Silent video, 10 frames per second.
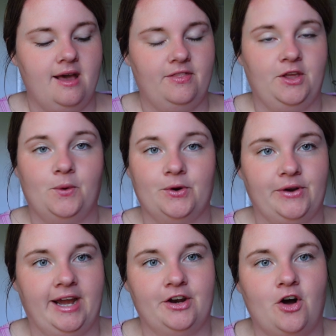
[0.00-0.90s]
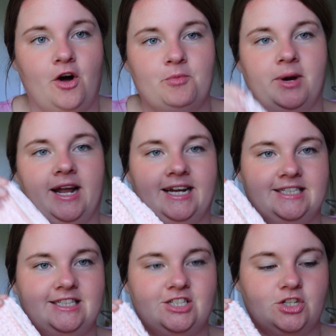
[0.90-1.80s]
the order at all, but I
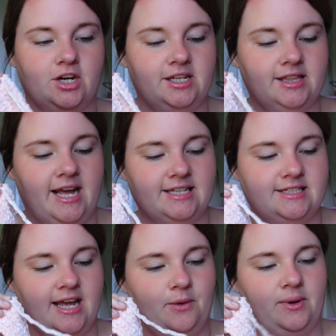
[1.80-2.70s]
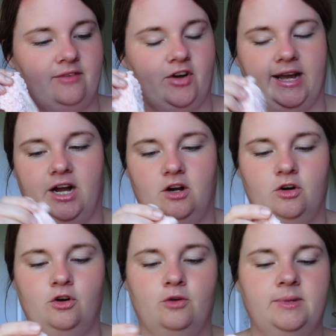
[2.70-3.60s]
did start it last night whenever I got
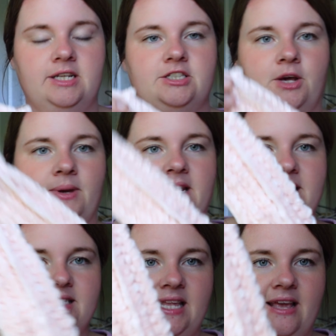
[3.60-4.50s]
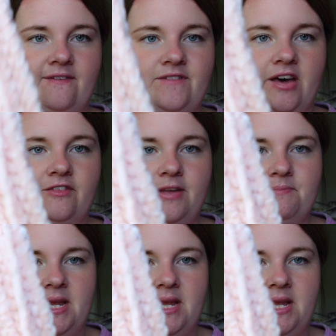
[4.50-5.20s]
home. So it is the velvet